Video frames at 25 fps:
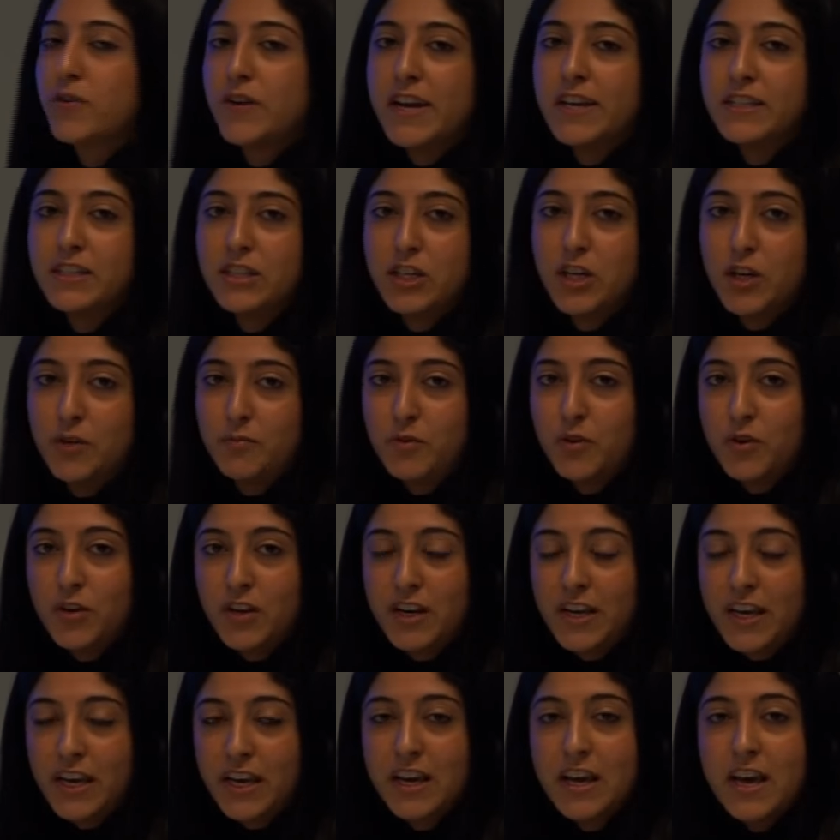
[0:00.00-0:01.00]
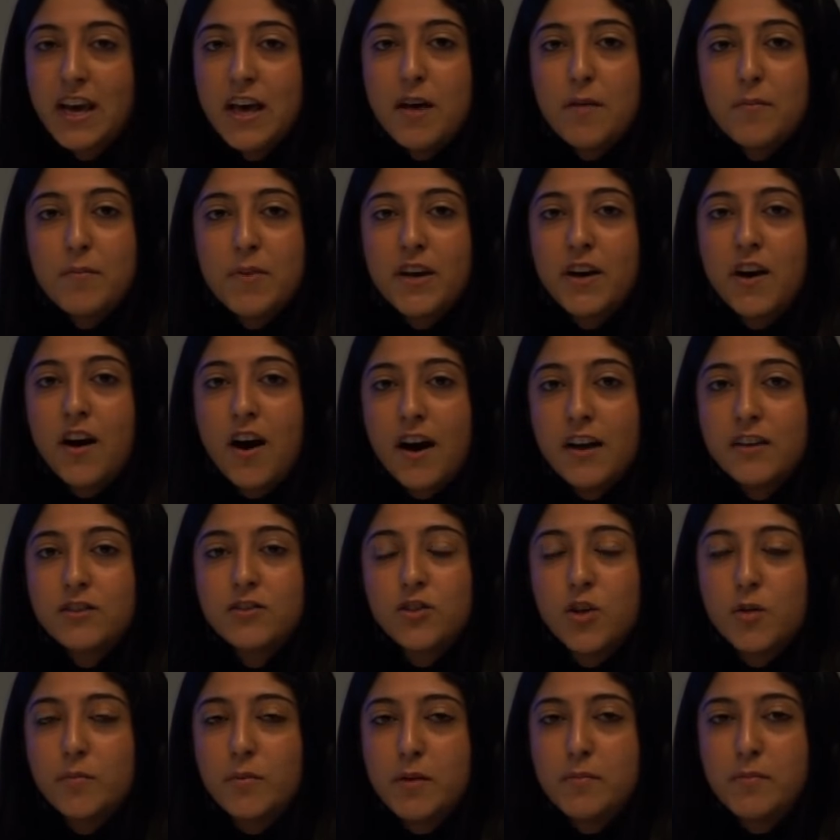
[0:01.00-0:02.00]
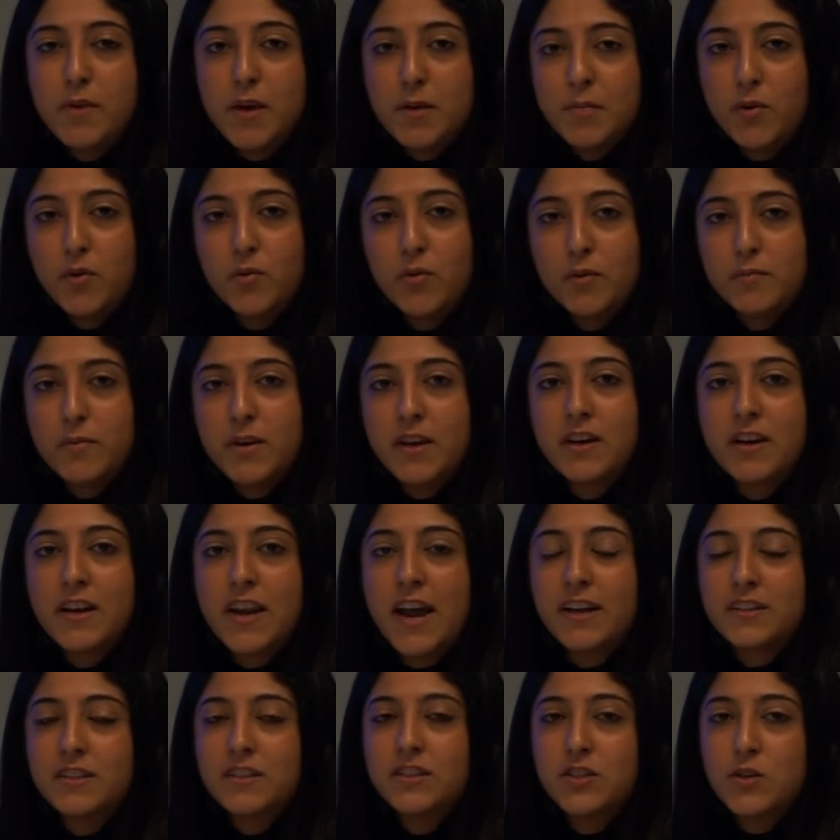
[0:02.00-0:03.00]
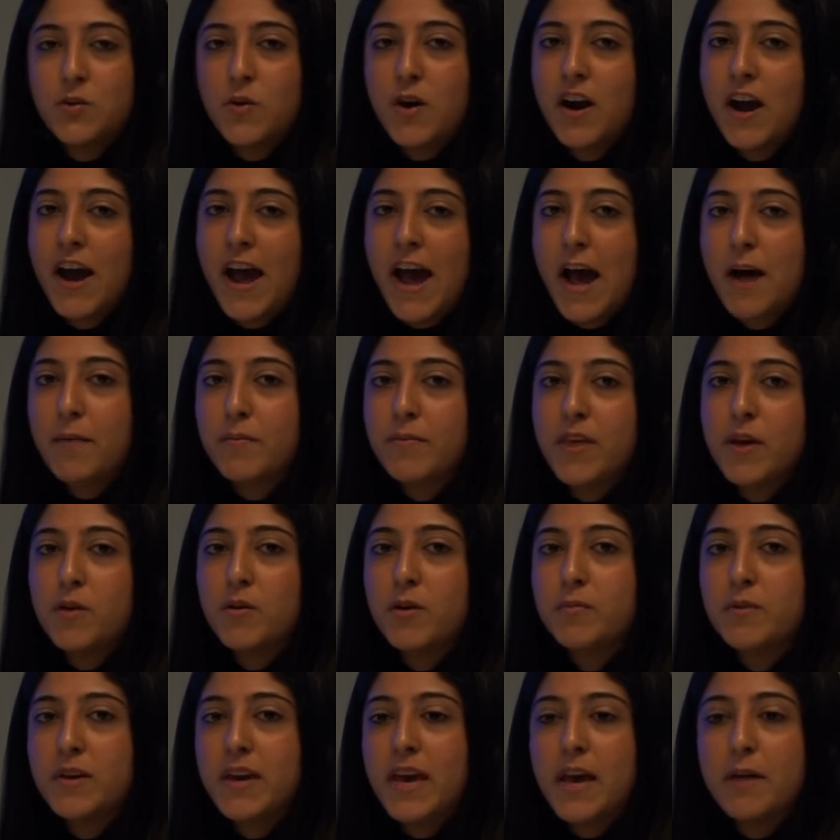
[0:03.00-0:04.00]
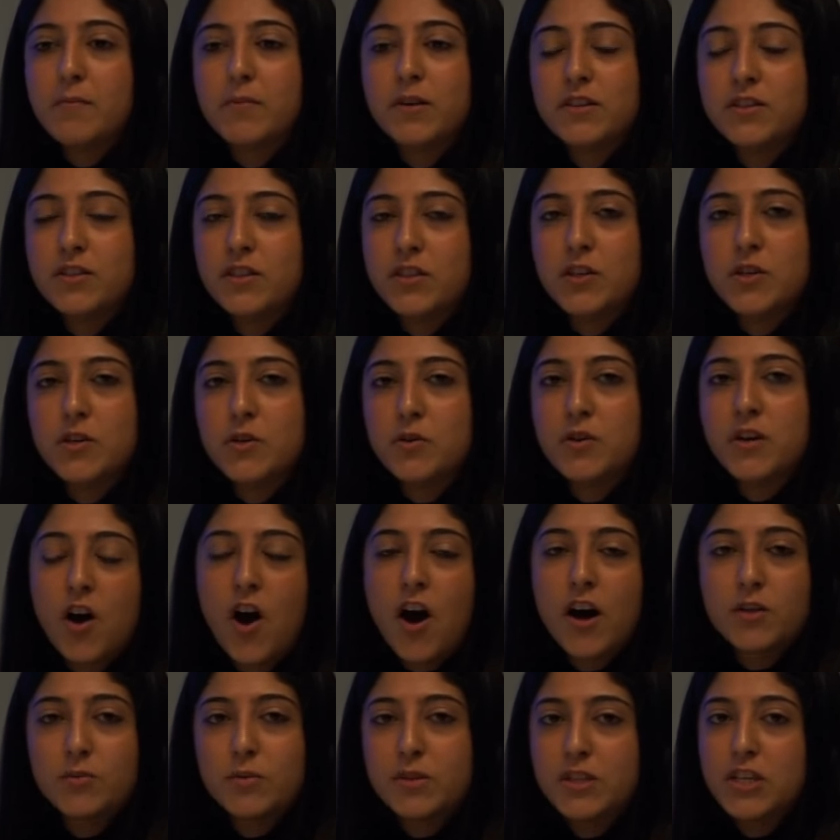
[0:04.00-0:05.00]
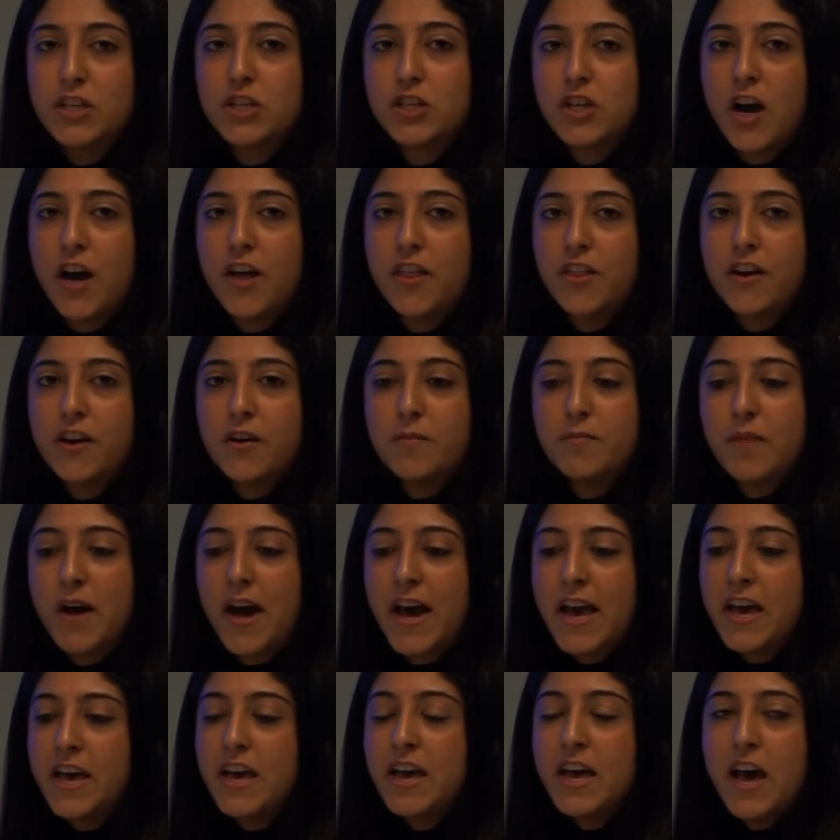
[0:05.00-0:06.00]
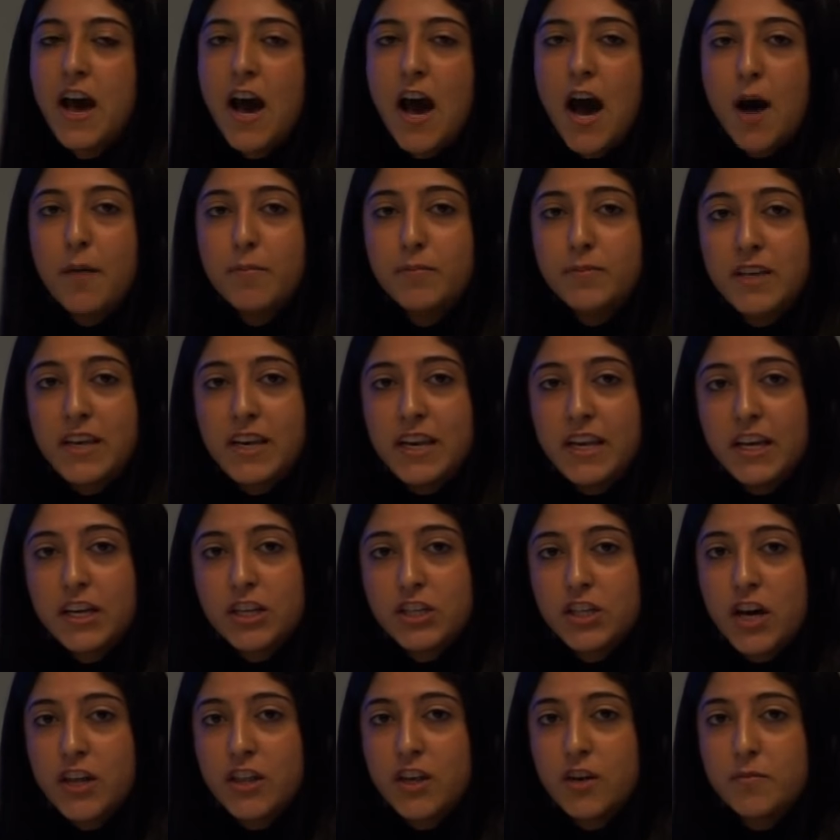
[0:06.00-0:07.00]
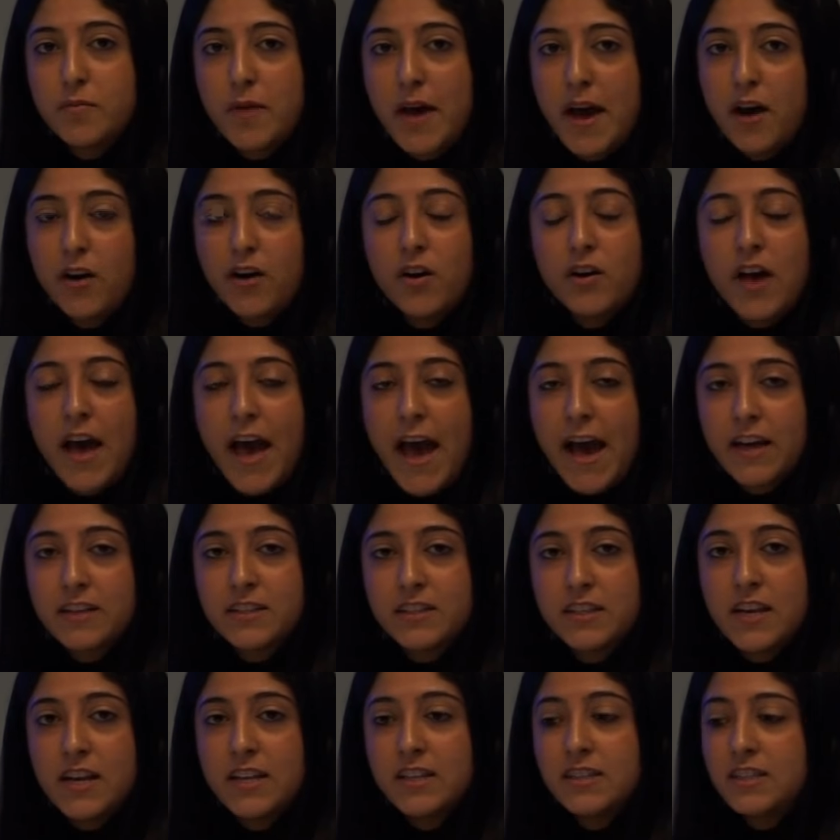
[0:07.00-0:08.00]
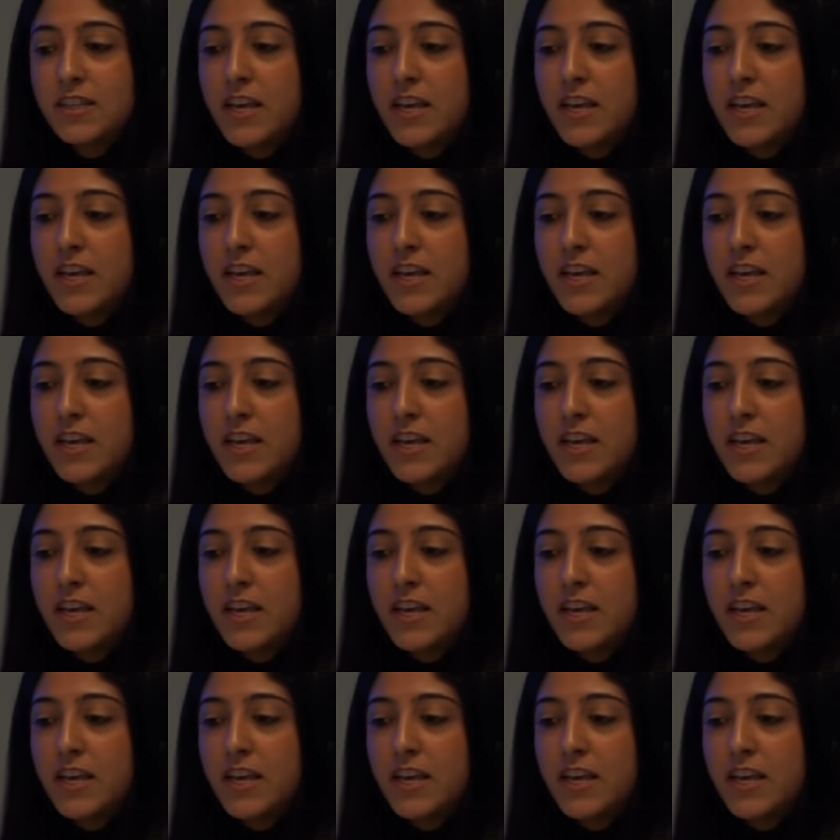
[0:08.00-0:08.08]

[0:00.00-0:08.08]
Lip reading: creates a community. Because so many people will be connected to our app, they will be able to talk with each other by updating each other about accidents.